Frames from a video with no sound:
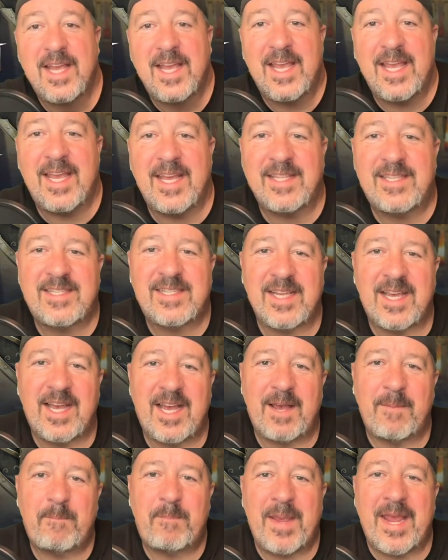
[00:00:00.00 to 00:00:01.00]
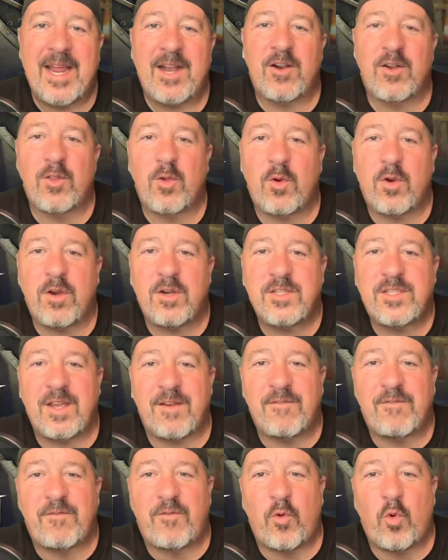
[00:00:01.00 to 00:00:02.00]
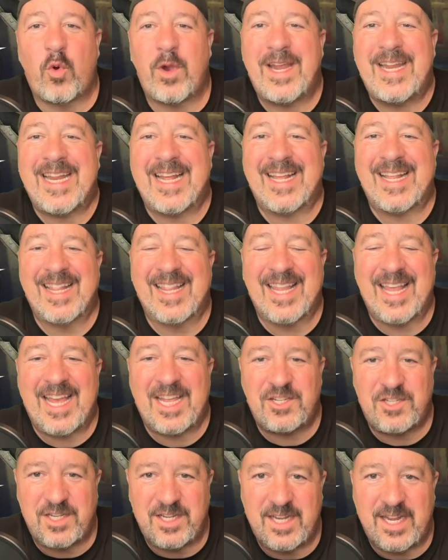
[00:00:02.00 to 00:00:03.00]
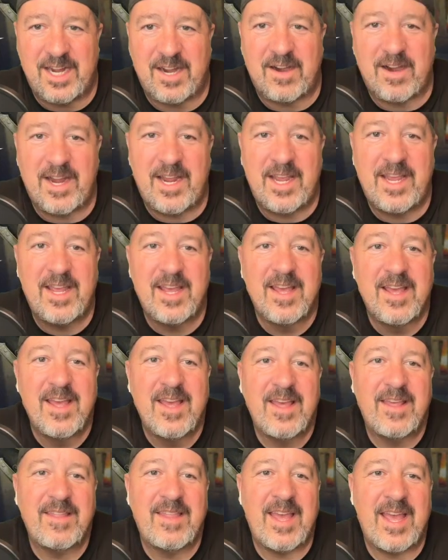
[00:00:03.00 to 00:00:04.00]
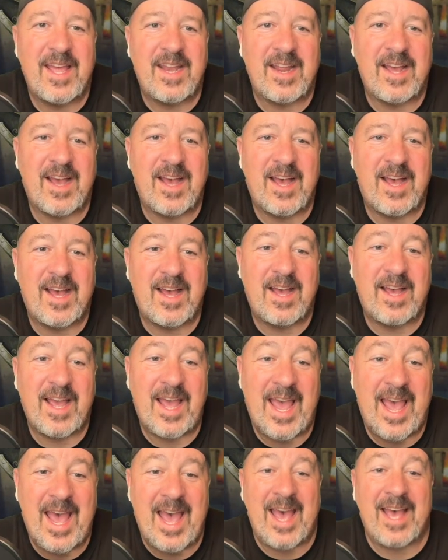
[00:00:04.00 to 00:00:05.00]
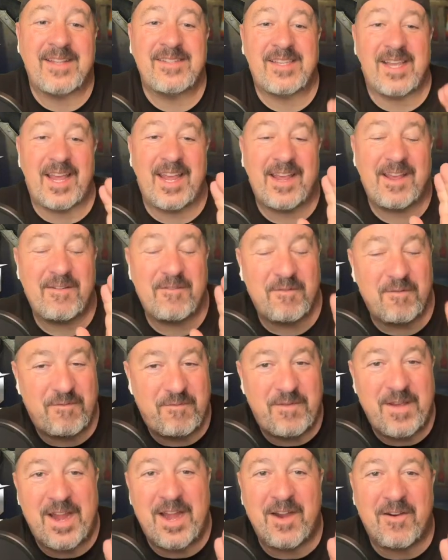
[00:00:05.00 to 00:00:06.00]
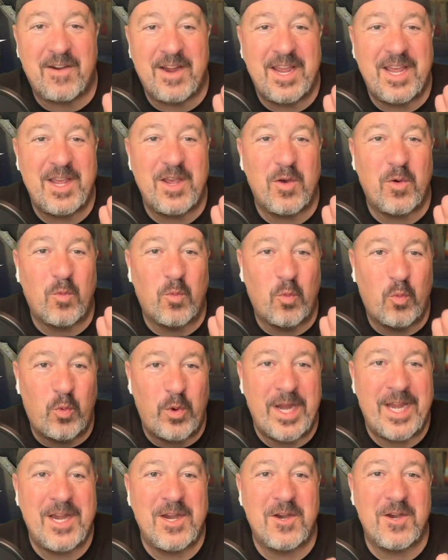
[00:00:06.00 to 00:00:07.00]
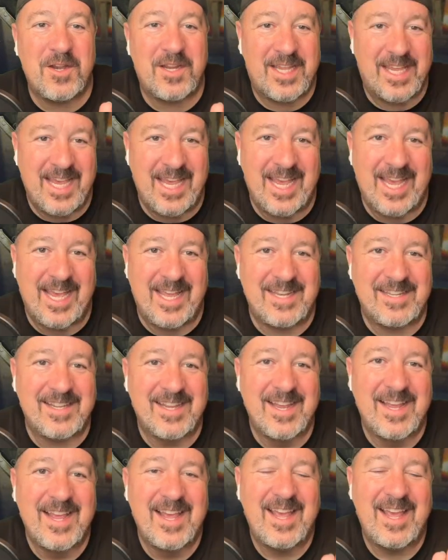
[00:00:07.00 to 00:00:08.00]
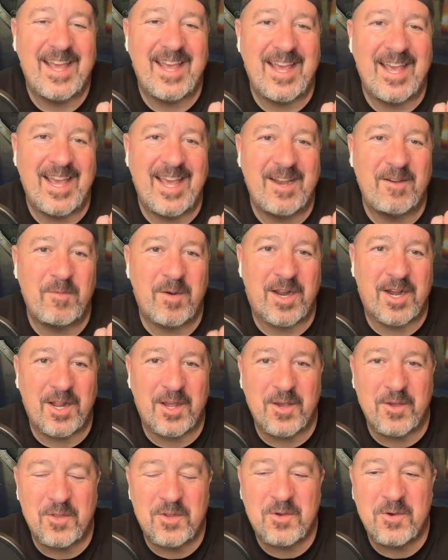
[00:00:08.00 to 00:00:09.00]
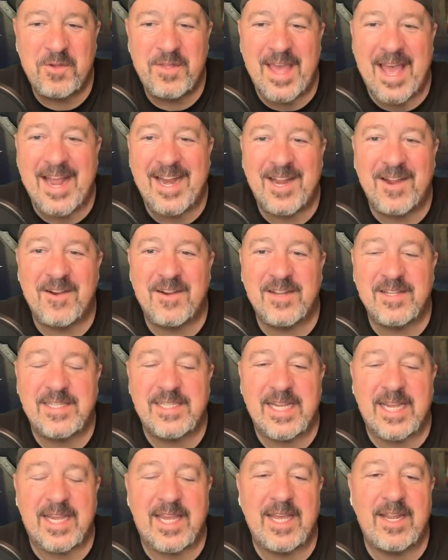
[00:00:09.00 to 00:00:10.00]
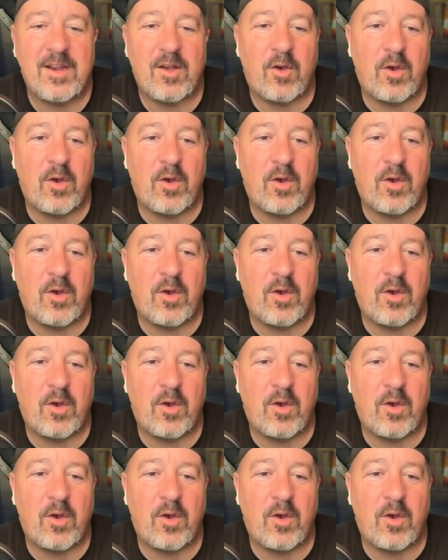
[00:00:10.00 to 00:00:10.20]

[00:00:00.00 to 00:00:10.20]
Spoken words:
It's Bannerlord's Void Legendary that has a very weird kit, and we're going to go through that here in a second.